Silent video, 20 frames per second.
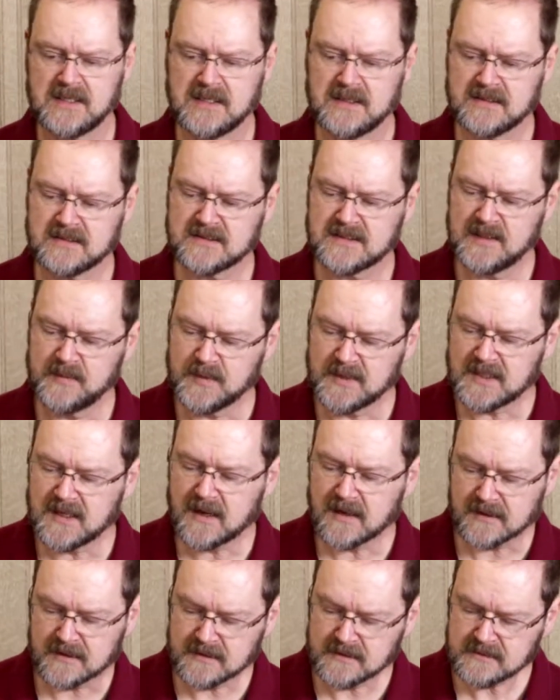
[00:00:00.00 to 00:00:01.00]
Same
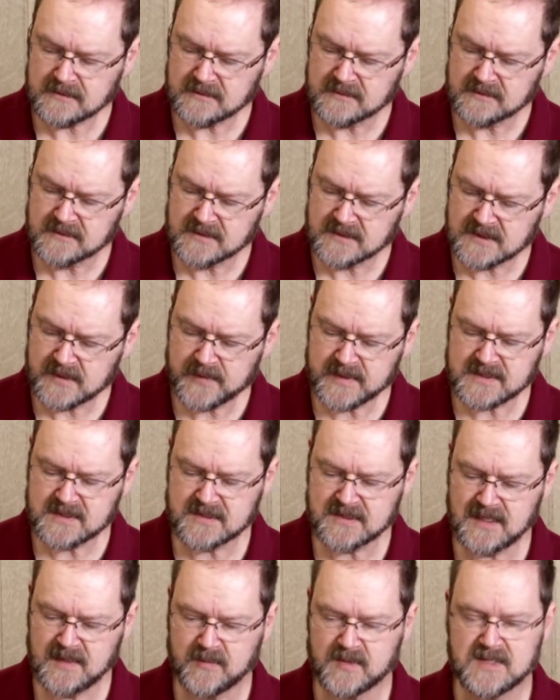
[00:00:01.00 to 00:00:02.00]
color, some of the
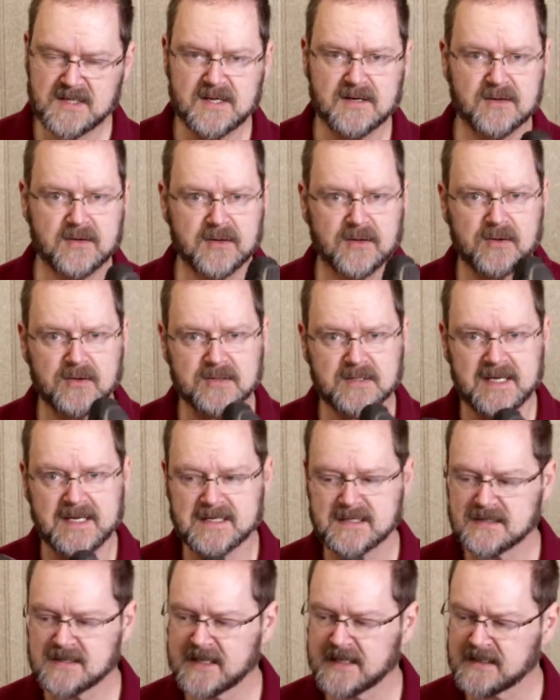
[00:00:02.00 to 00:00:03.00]
same materials. It
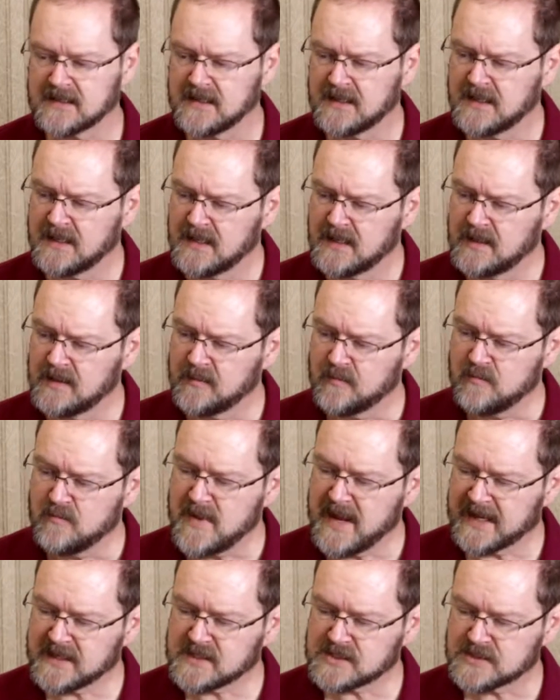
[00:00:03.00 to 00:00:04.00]
has that
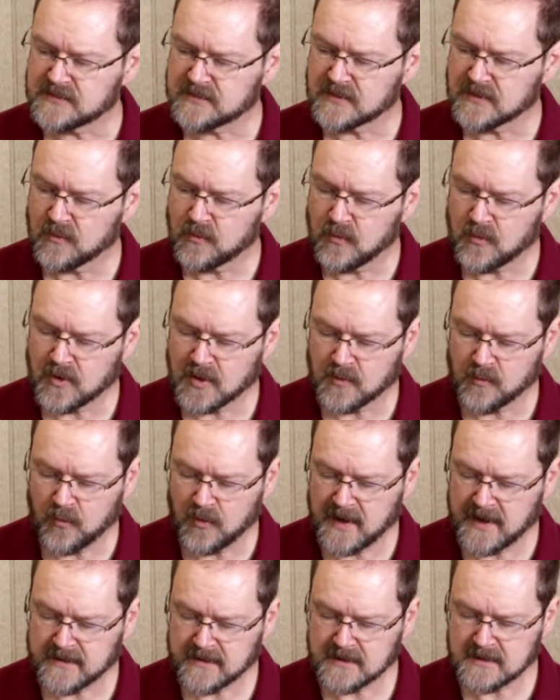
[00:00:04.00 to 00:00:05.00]
mesh for warm
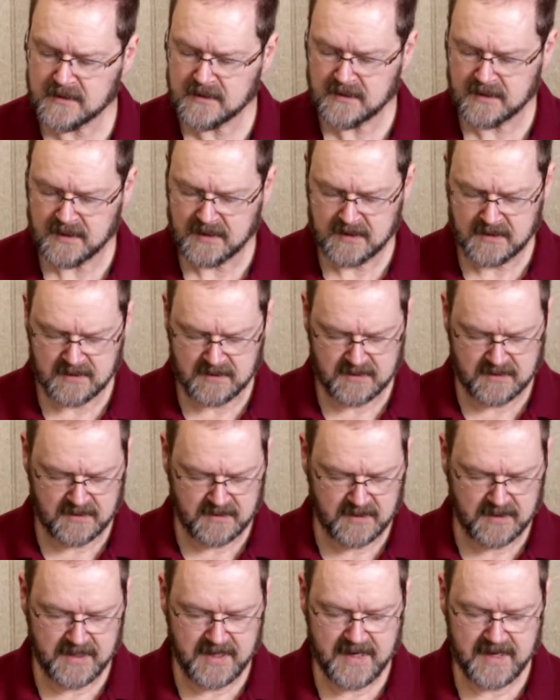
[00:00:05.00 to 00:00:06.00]
weather.
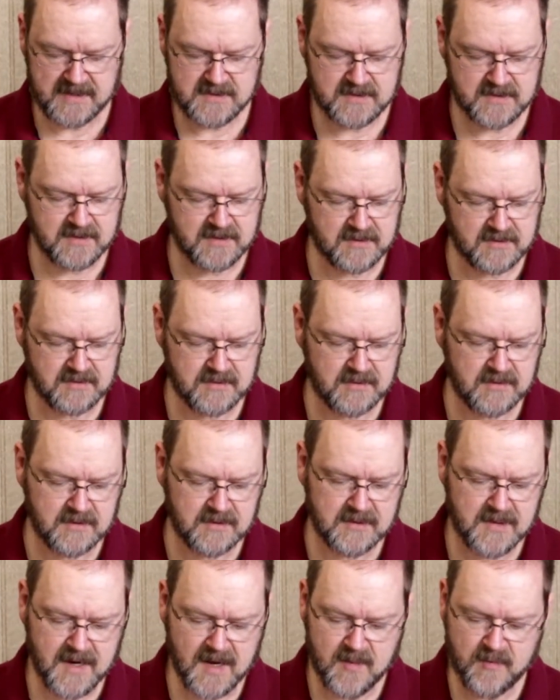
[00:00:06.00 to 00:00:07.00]
It has a
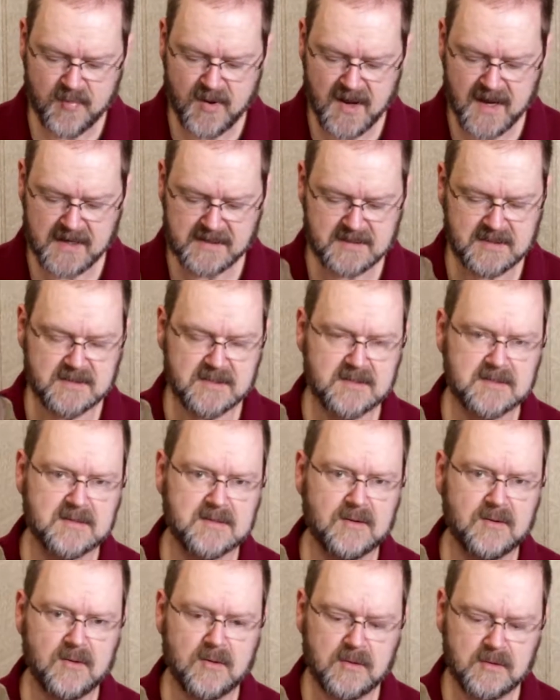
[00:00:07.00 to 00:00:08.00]
composite
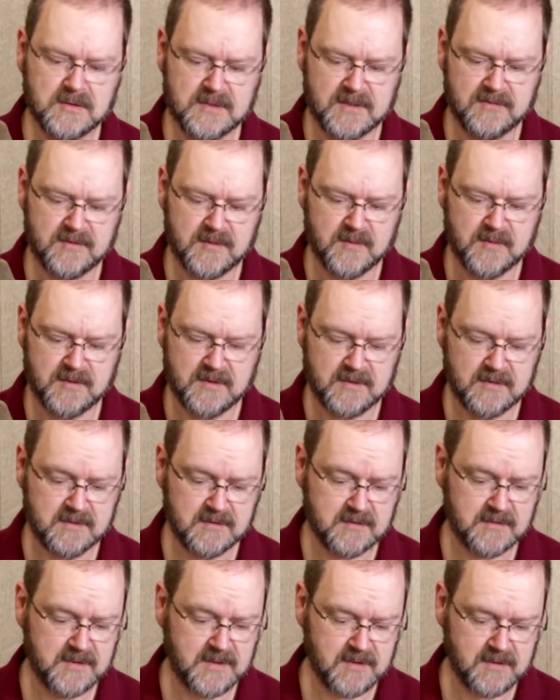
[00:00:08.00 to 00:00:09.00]
sole, different,
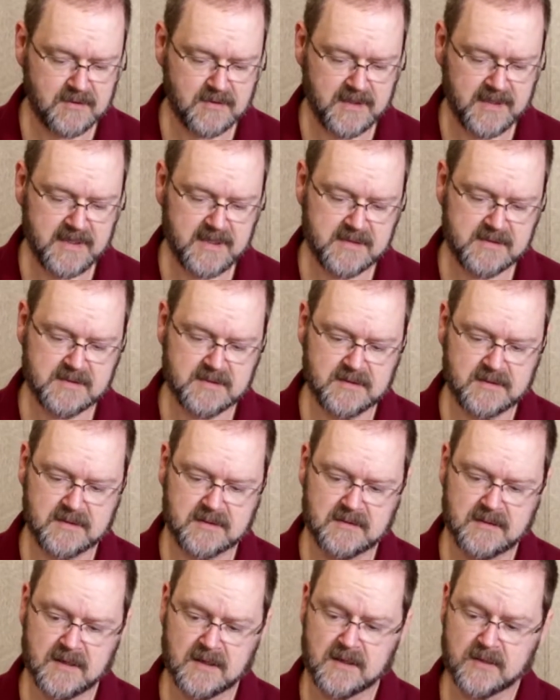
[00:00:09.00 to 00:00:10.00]
it has a
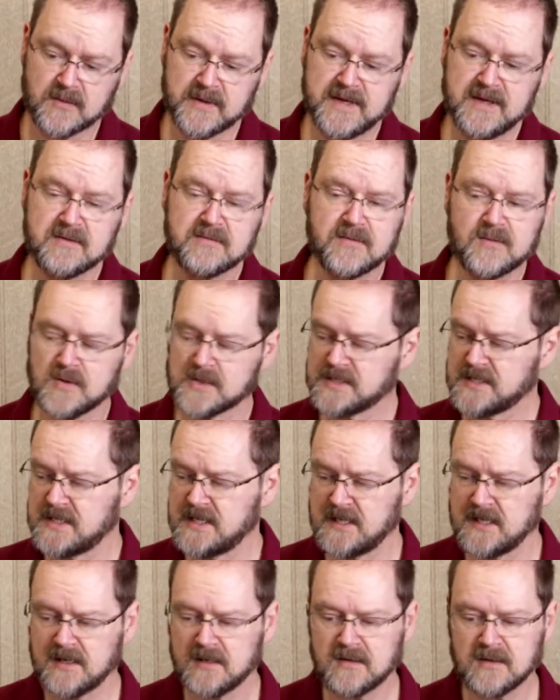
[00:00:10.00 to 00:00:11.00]
reinforced
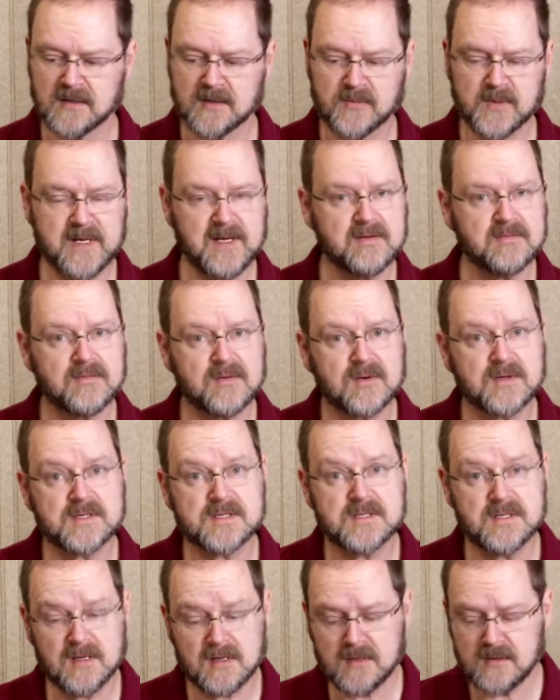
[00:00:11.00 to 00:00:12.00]
heel and a
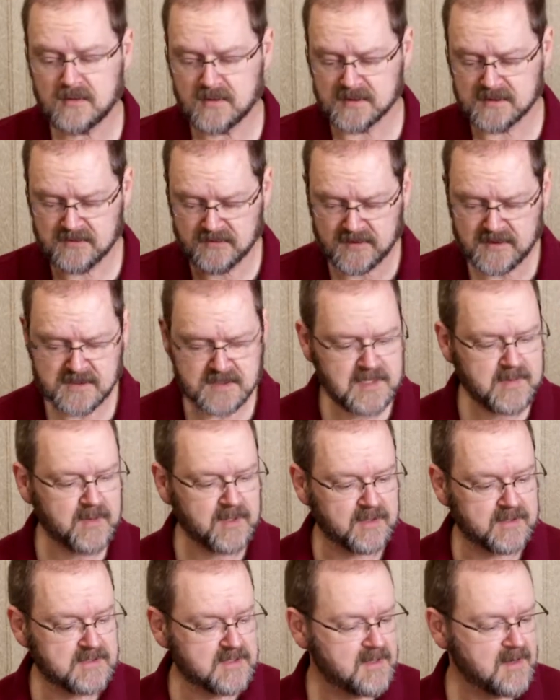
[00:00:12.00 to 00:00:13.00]
reinforced toe. It's very
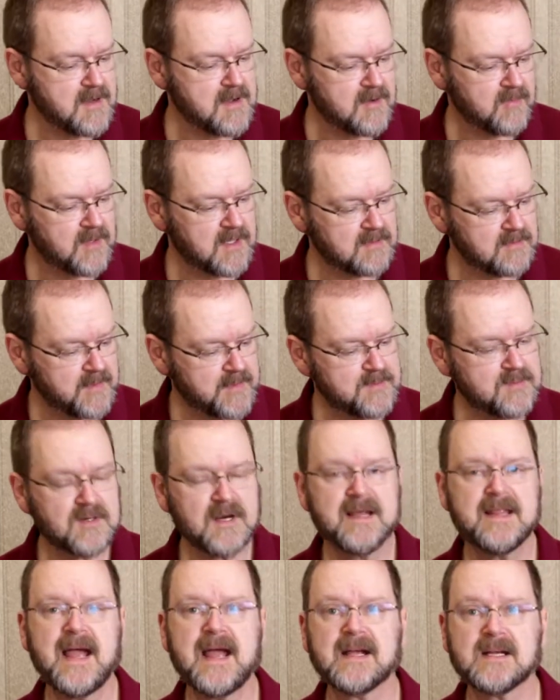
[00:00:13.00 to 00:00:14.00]
similar. So, well, let me
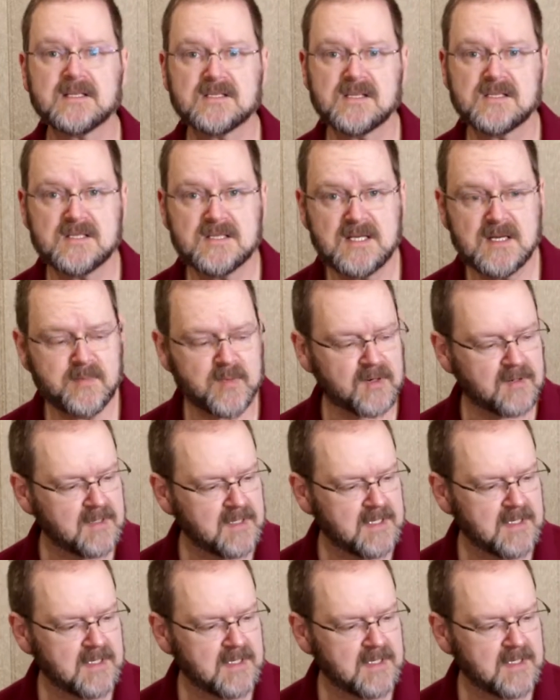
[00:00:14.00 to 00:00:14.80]
try that because it's cheaper.